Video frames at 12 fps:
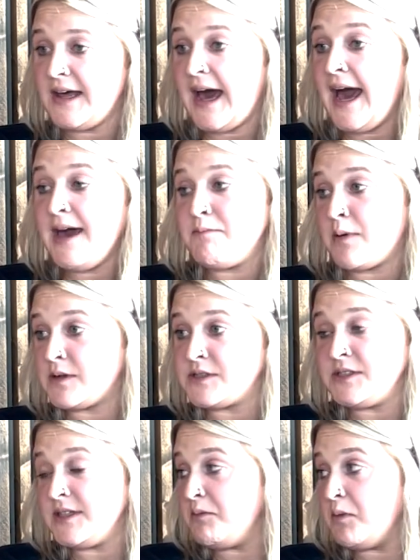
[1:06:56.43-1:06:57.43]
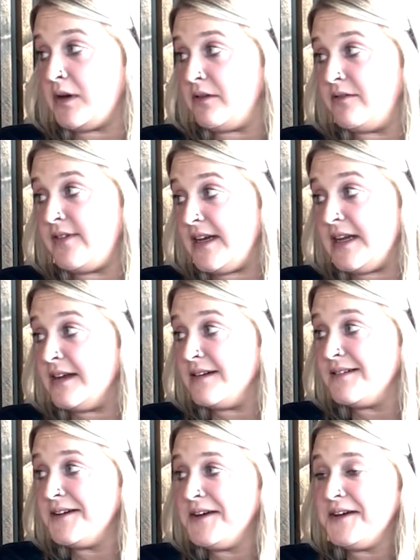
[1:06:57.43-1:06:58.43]
I personally wouldn't feed
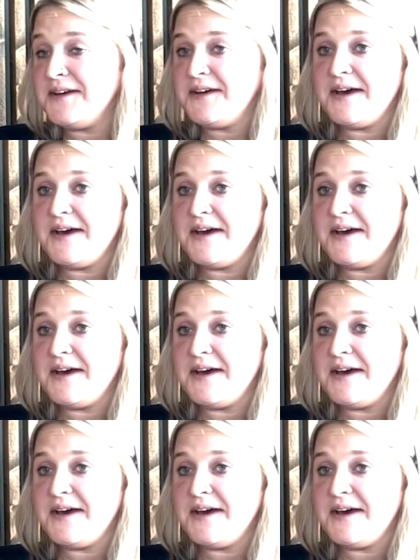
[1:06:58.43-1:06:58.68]
it.